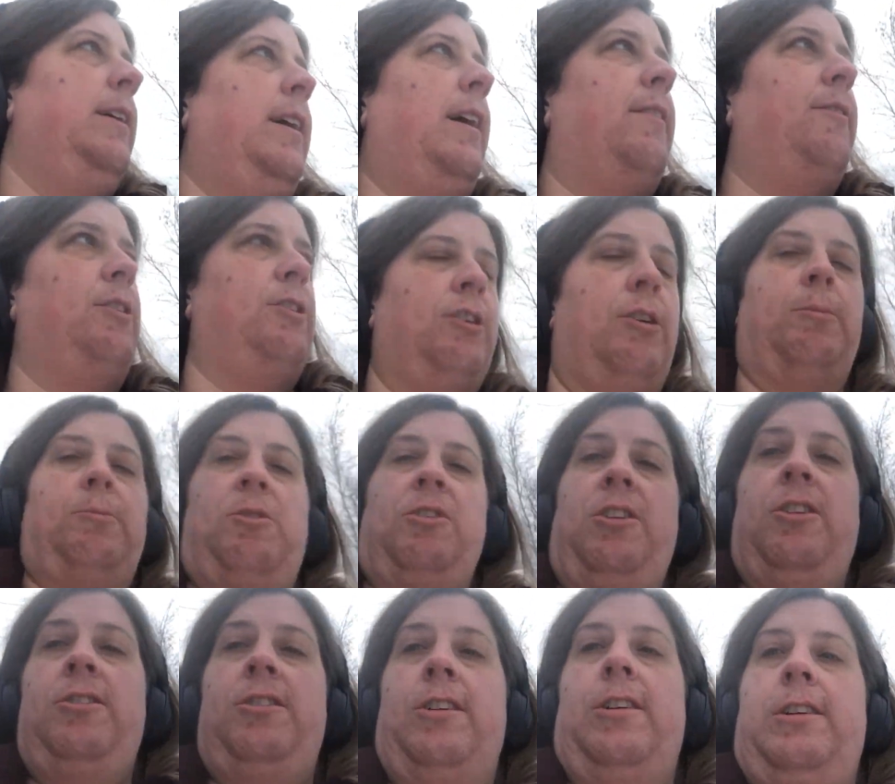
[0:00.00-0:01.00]
have
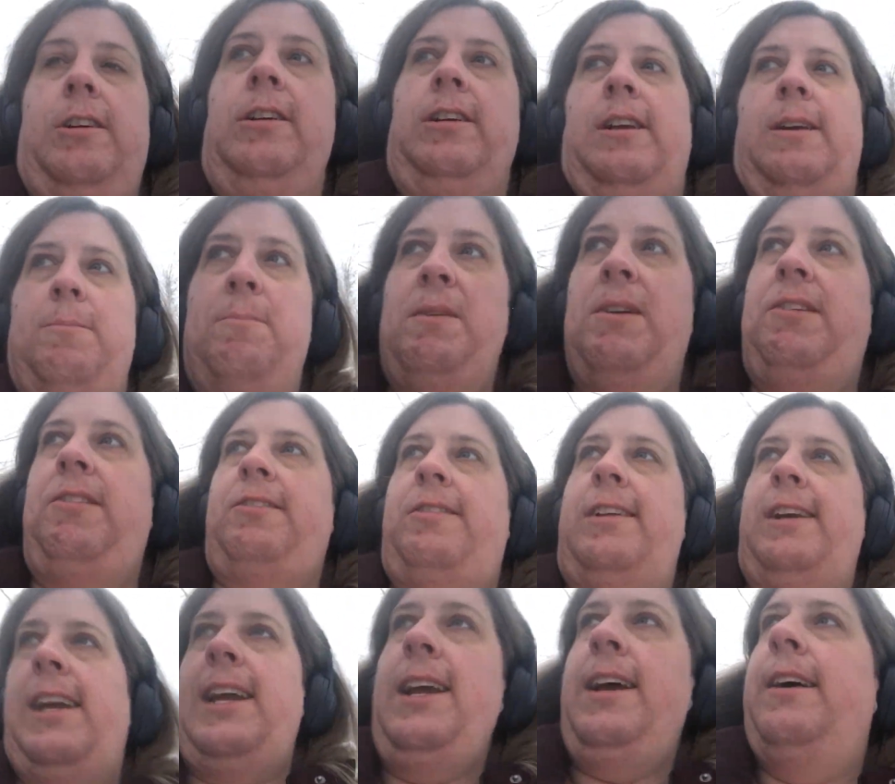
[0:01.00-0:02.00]
adopted a dog named
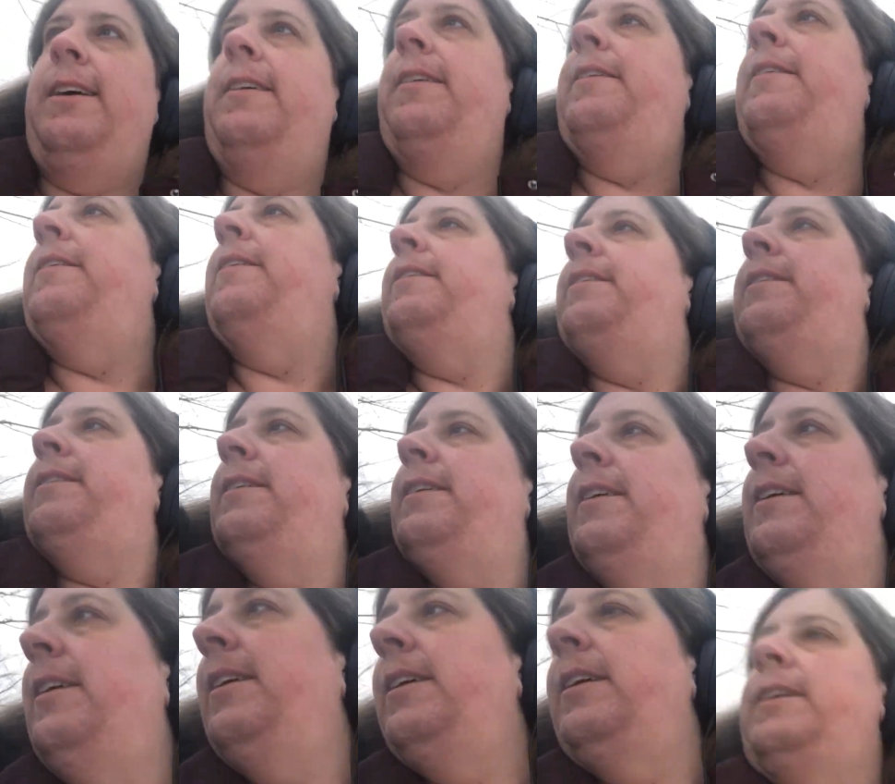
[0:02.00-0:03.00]
Misty.
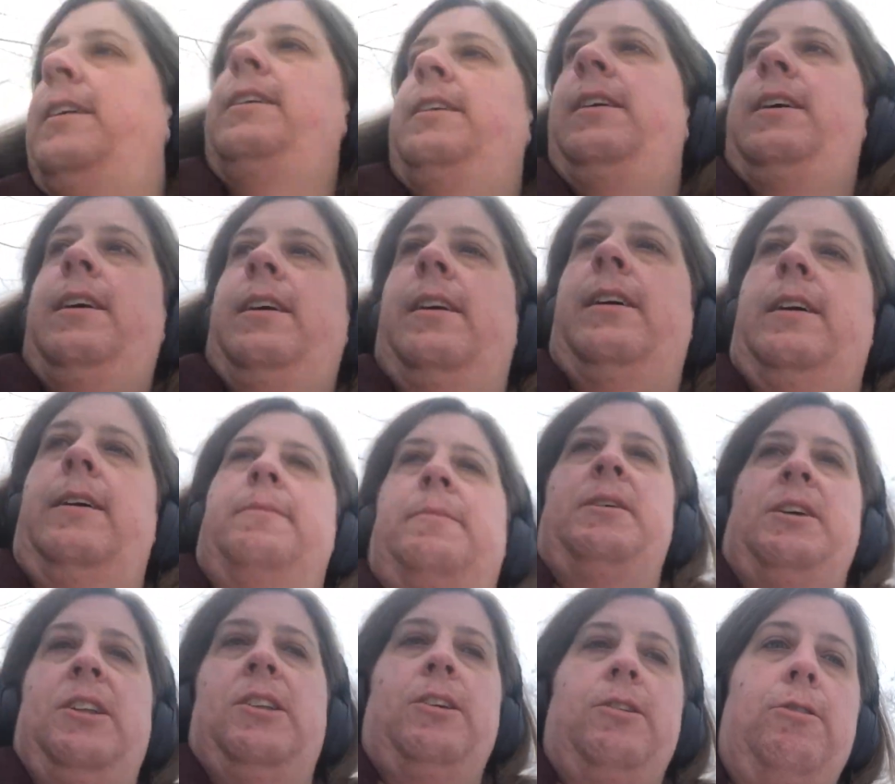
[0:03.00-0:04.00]
Um,
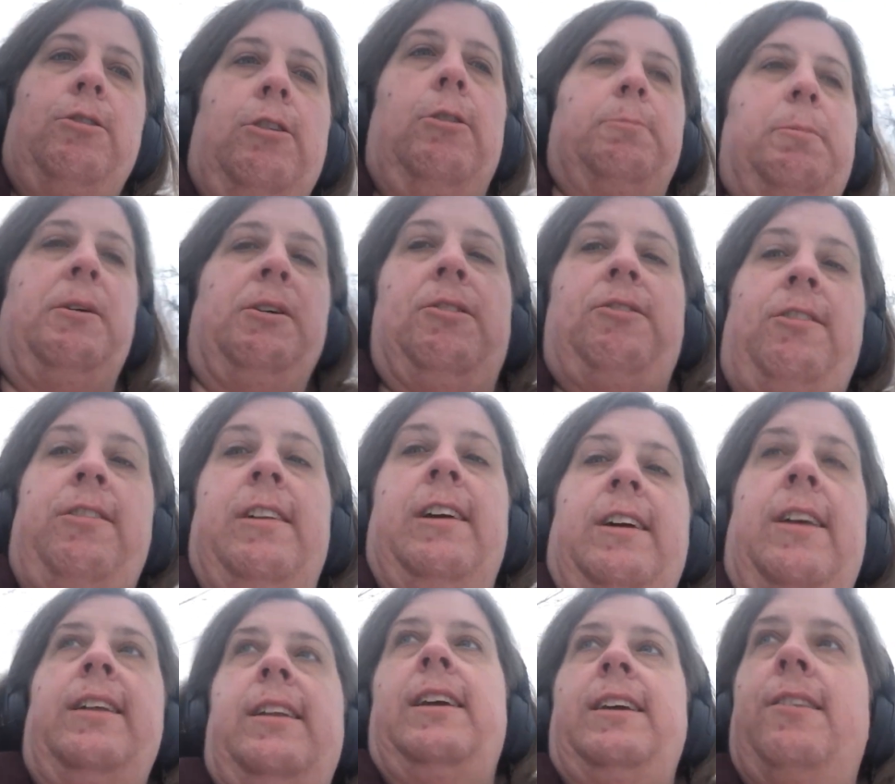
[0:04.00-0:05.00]
although her
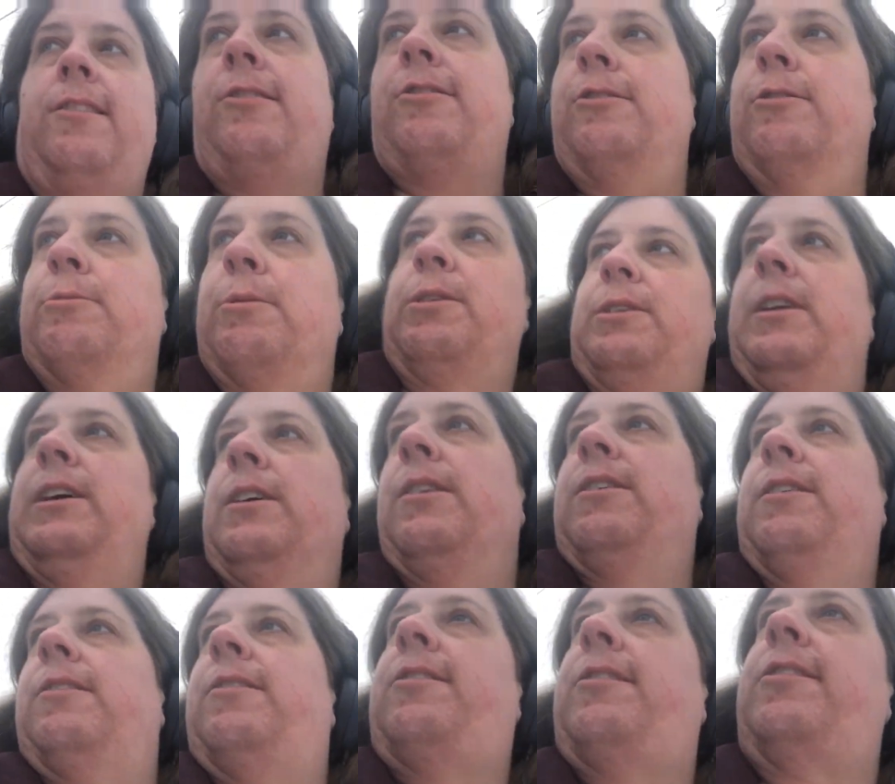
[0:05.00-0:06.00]
personality is nowhere
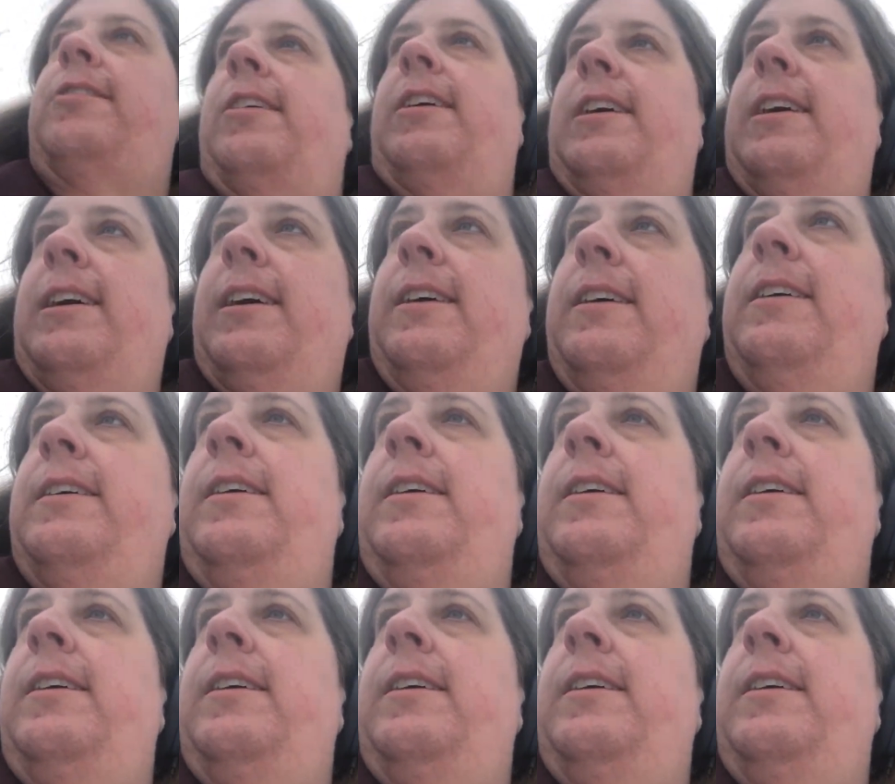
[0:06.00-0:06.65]
near as uh,